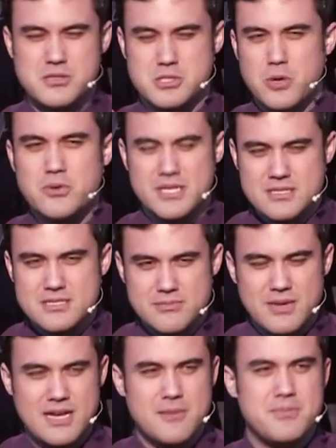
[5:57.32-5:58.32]
donuts, in
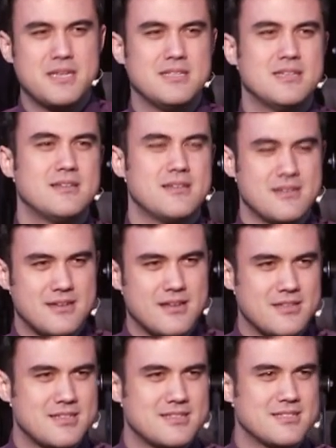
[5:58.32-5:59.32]
my opinion,
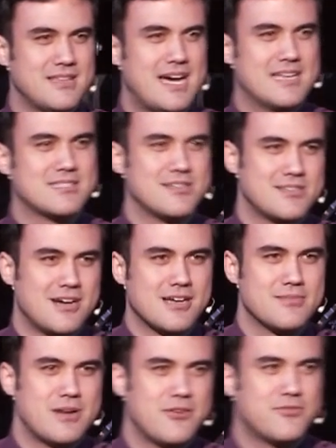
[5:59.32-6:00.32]
and that's the last I'll talk
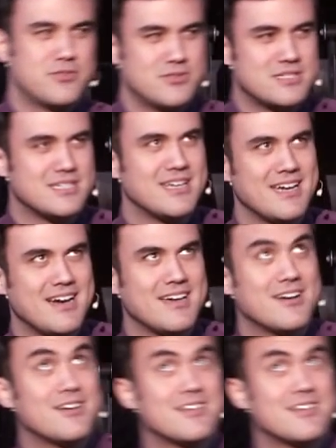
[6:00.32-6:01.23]
about food today, I